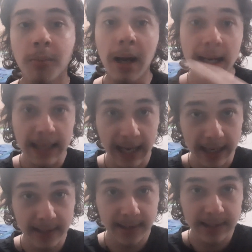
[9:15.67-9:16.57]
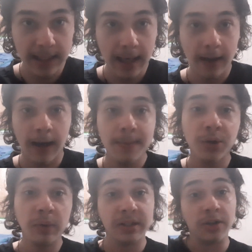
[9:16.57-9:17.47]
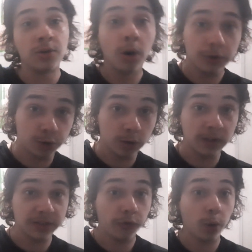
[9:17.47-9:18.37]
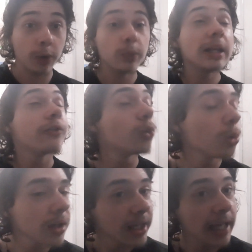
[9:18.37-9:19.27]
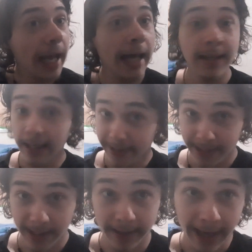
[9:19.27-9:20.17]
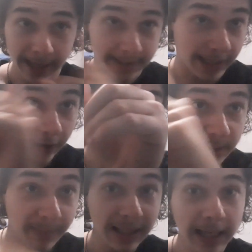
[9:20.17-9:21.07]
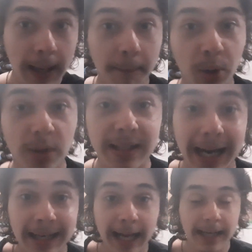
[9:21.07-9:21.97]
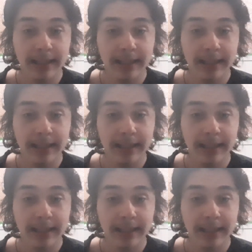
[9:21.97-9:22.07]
my case, I'm going to not do this for the refu, and yes, that is how you spell it because I like